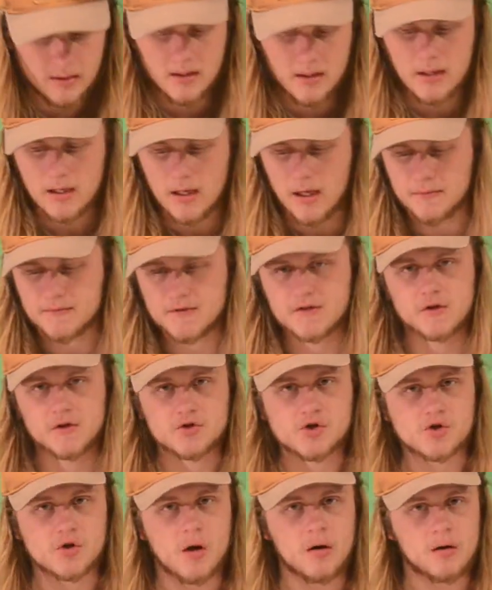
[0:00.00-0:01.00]
I'm so
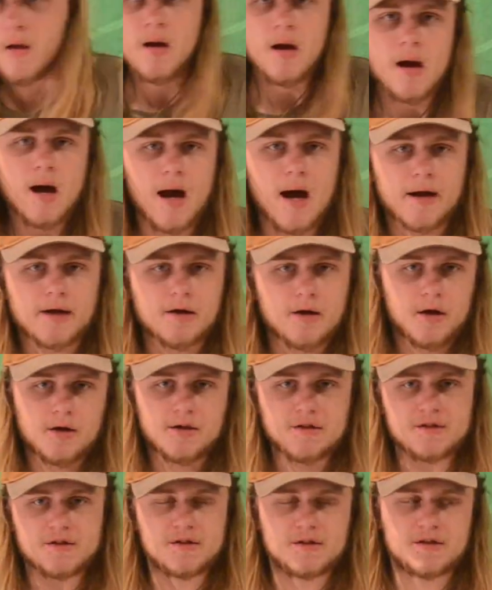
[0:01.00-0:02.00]
strong. I could
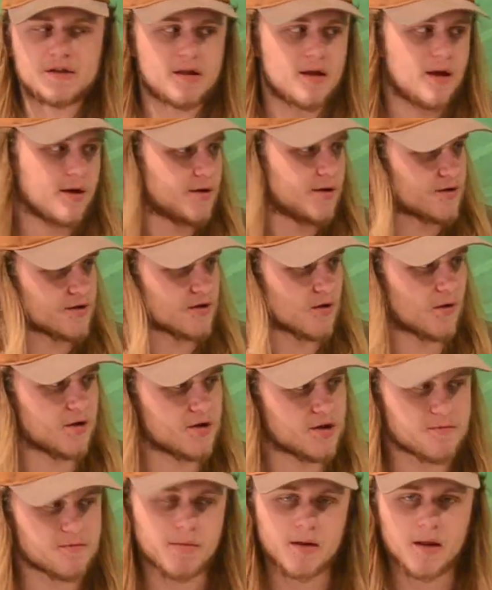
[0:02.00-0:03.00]
honestly see that in a store and
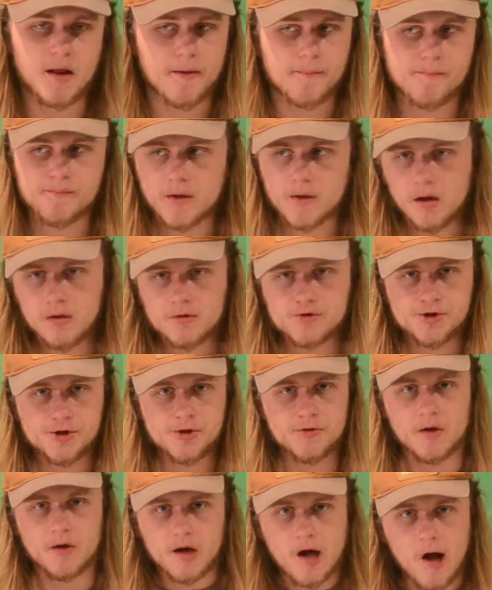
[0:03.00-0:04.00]
just be like, oh
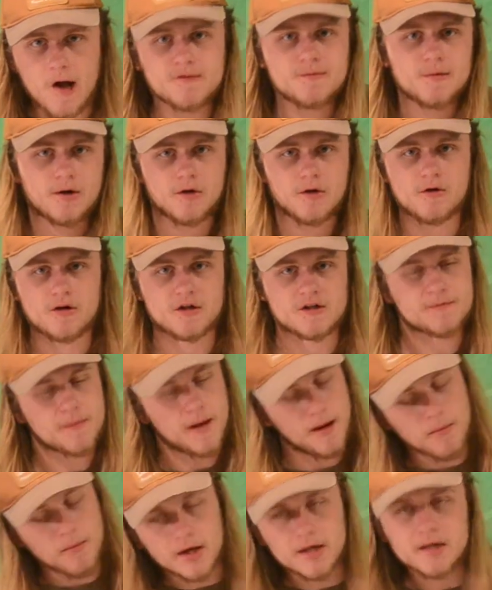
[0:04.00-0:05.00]
shoot, a Cosmic Crisp. I'm
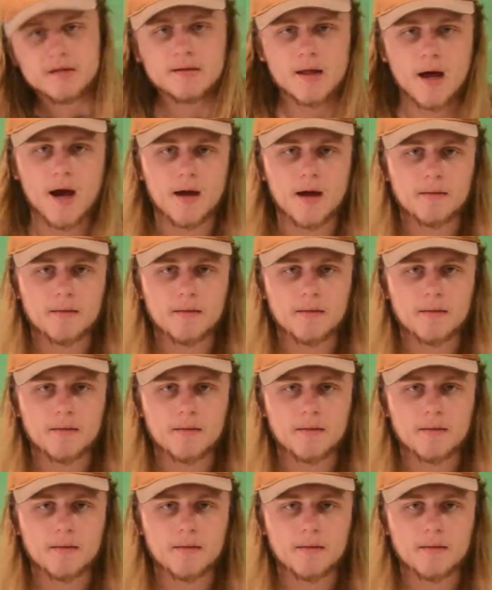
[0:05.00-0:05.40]
gonna eat that.